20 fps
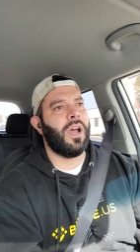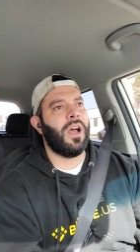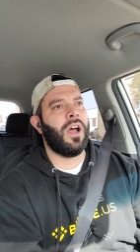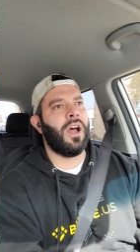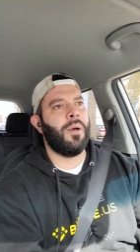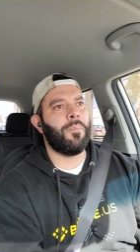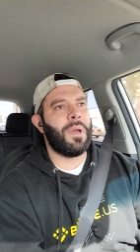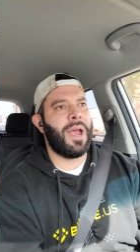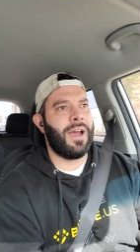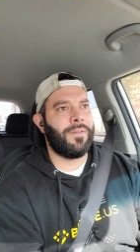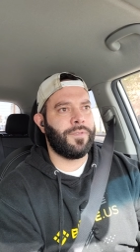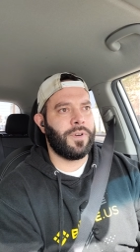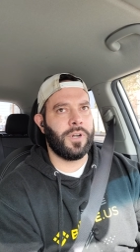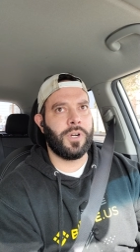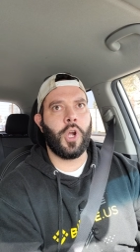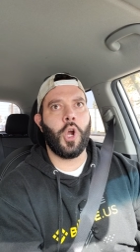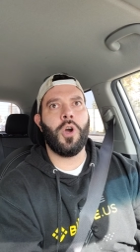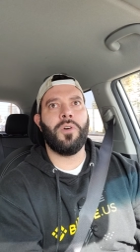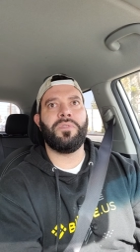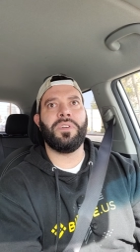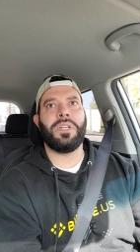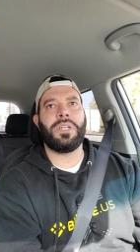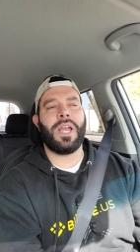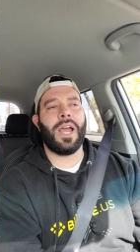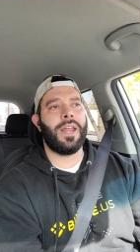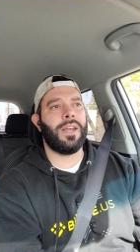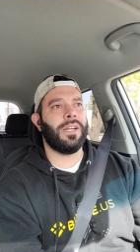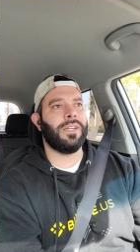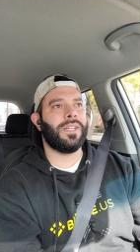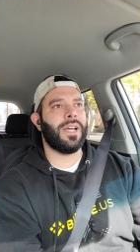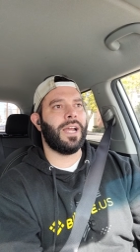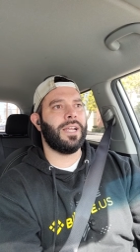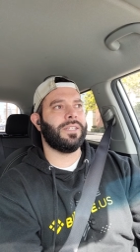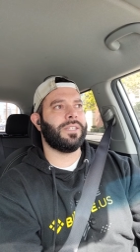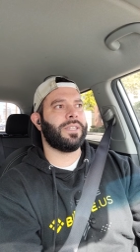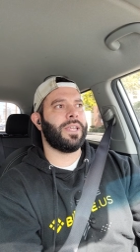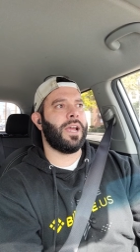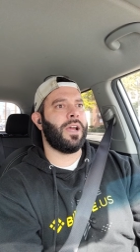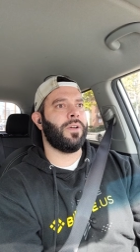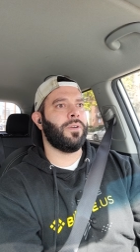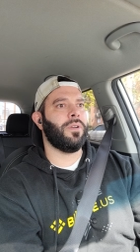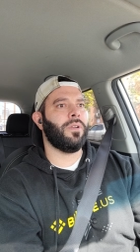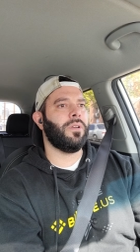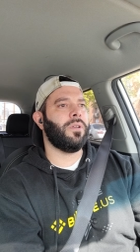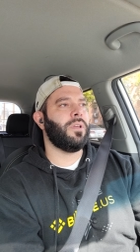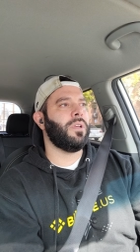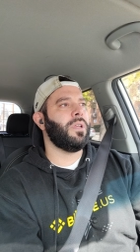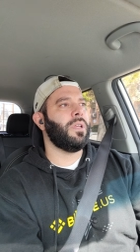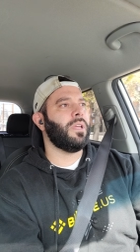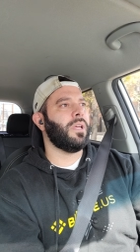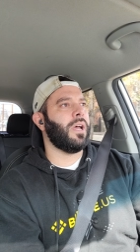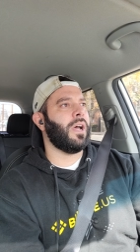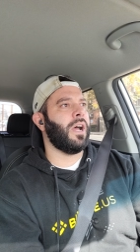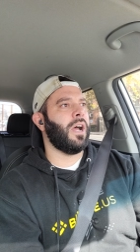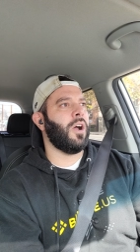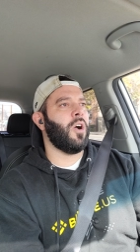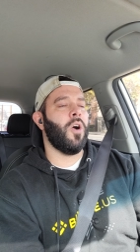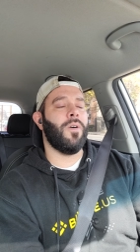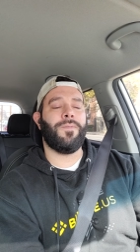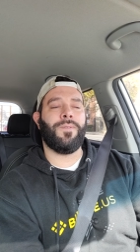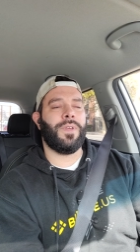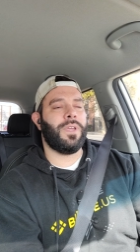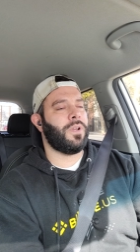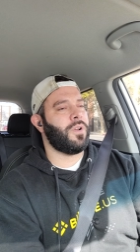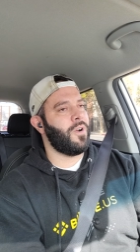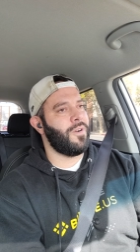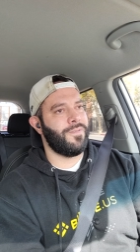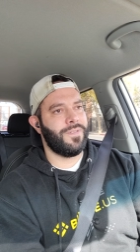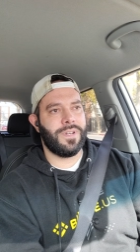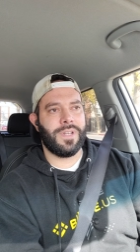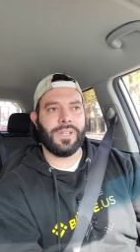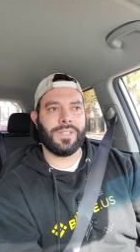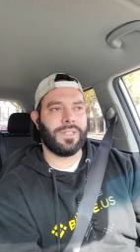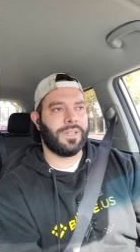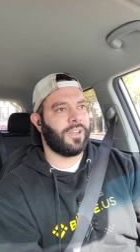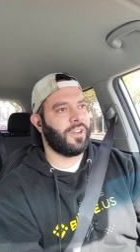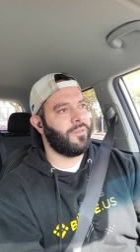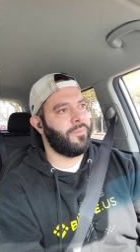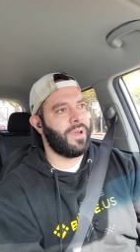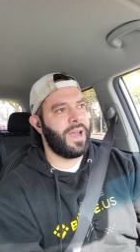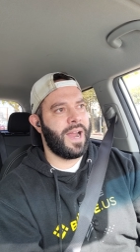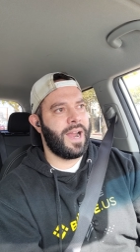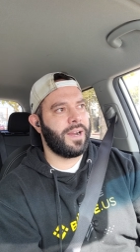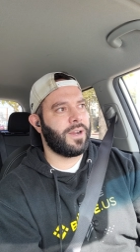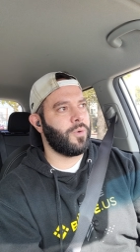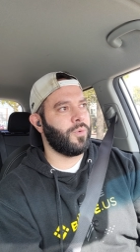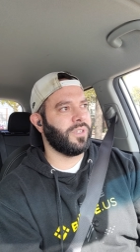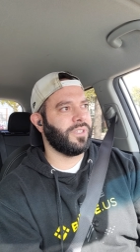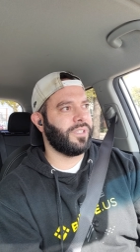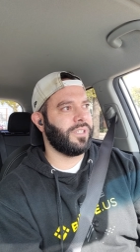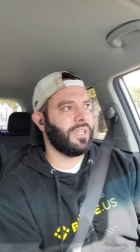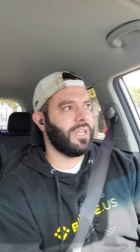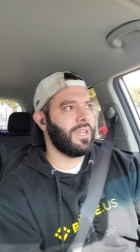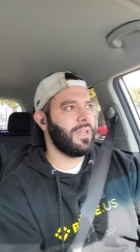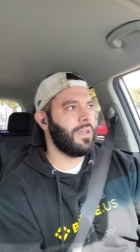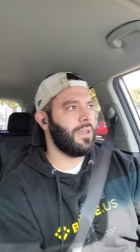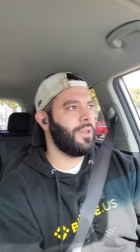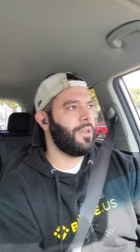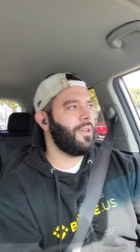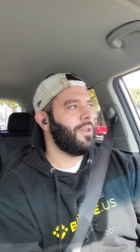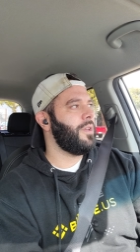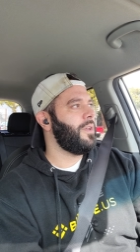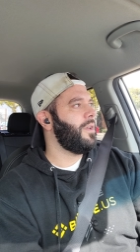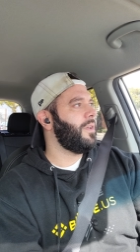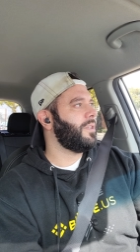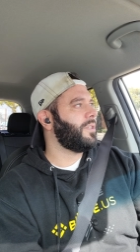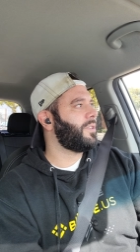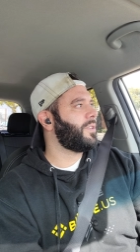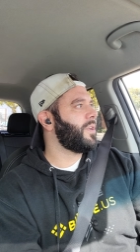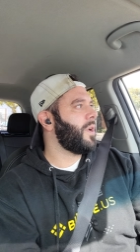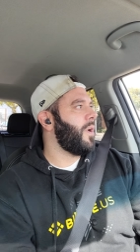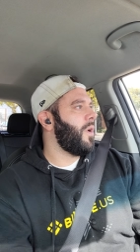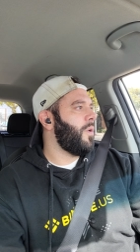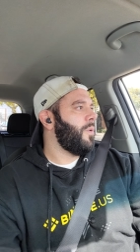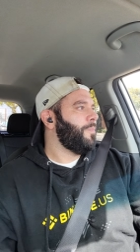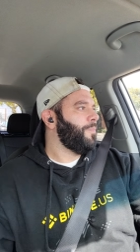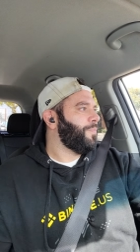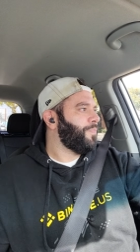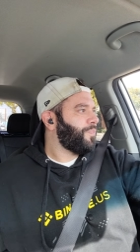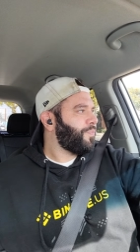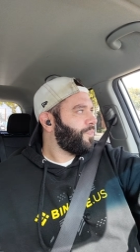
um, after covid kind of dies down uh, hopefully covid doesn't come back we'll see so